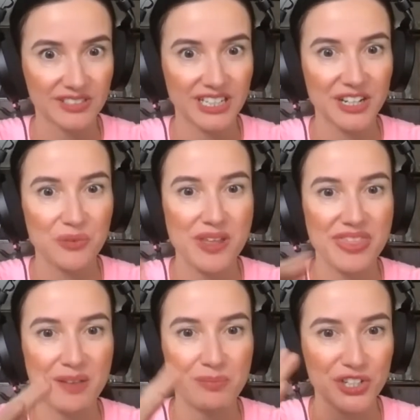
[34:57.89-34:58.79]
You know, when
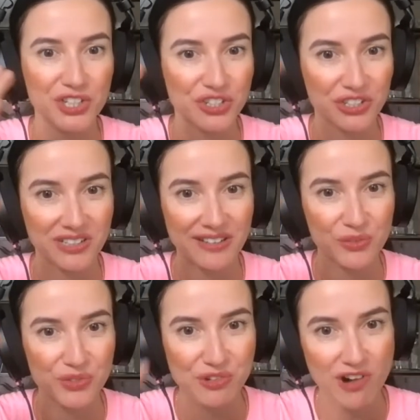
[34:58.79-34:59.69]
their blood sugar
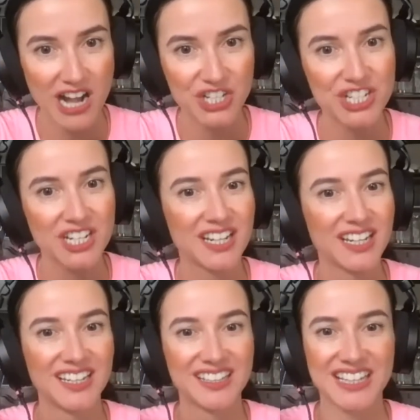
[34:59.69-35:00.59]
levels crash,
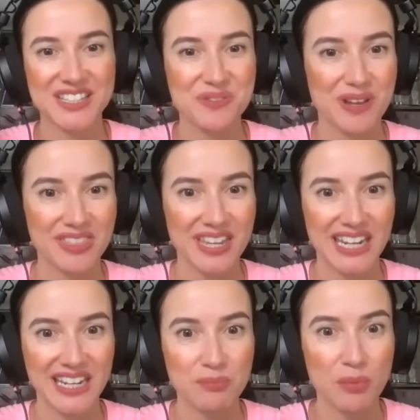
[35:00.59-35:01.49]
that's when they
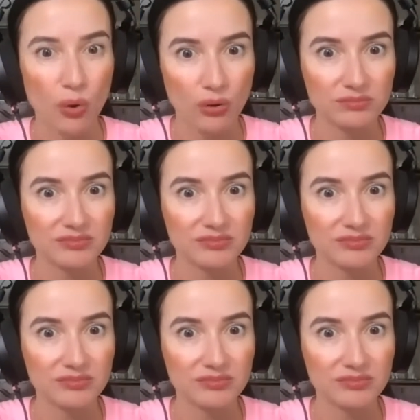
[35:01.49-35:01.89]
need more.